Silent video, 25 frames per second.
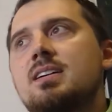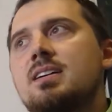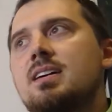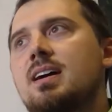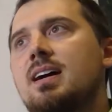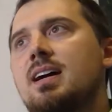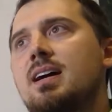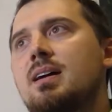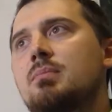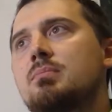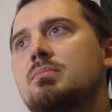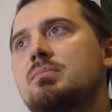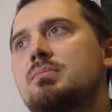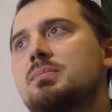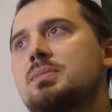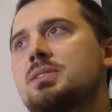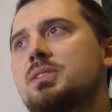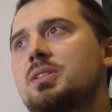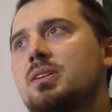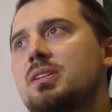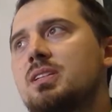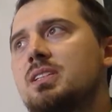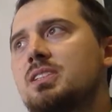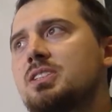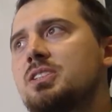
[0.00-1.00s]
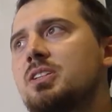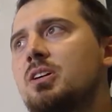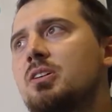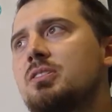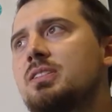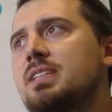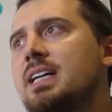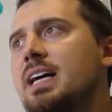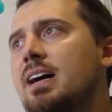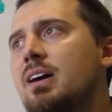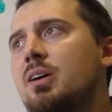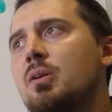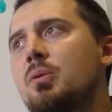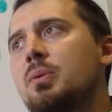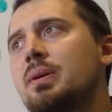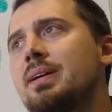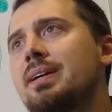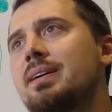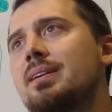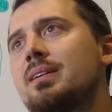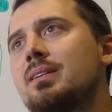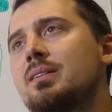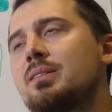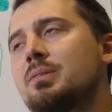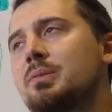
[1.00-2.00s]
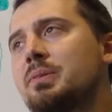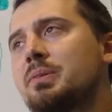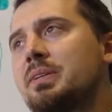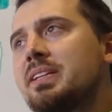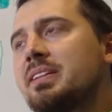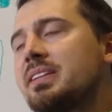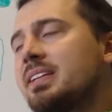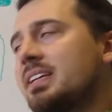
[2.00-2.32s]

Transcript: So there's no doubt we